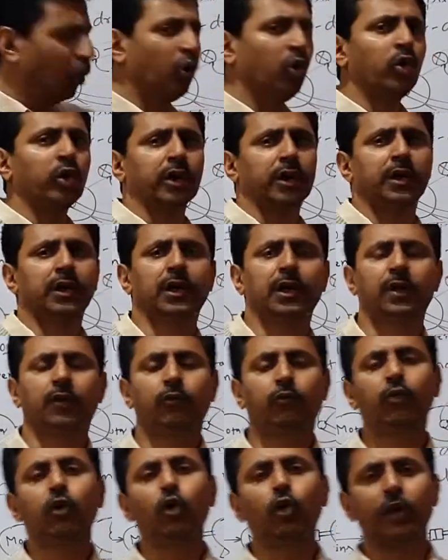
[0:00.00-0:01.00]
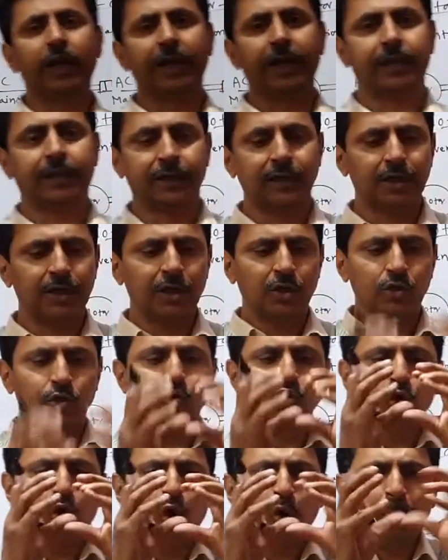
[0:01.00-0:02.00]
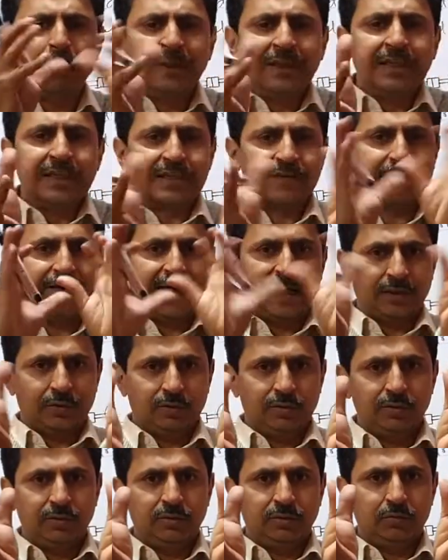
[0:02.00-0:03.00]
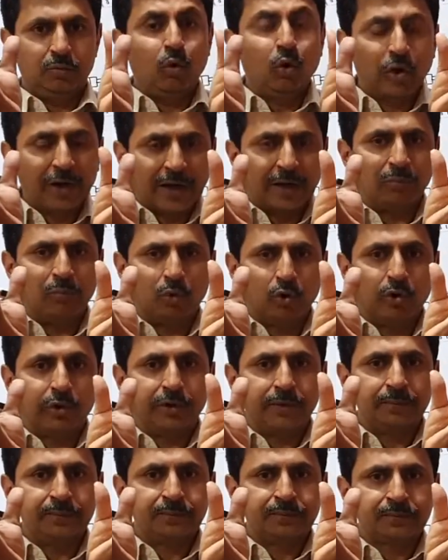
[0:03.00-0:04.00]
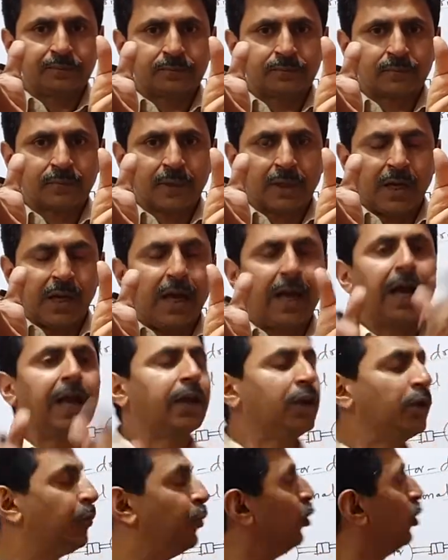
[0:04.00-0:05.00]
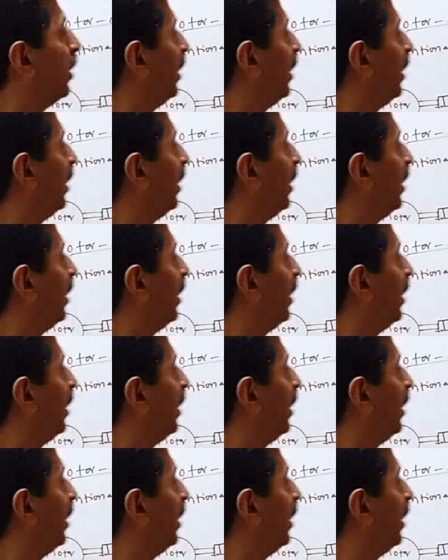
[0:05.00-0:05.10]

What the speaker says: you open this valve more and more. And if you need less flow rate,